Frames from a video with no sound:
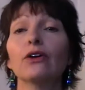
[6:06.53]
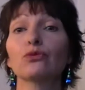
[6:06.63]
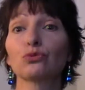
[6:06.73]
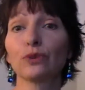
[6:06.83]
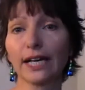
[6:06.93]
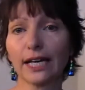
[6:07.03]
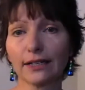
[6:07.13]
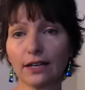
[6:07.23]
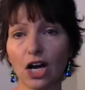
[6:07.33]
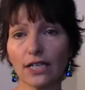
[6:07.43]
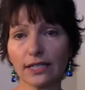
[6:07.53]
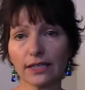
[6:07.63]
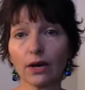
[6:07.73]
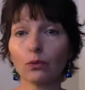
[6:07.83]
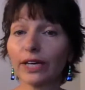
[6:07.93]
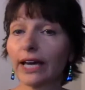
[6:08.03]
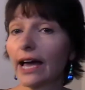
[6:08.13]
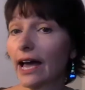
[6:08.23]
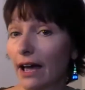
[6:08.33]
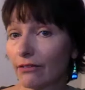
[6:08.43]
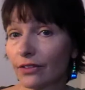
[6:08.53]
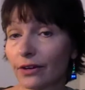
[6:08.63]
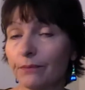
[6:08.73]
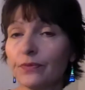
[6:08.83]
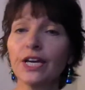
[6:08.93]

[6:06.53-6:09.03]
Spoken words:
recognizing that we have them,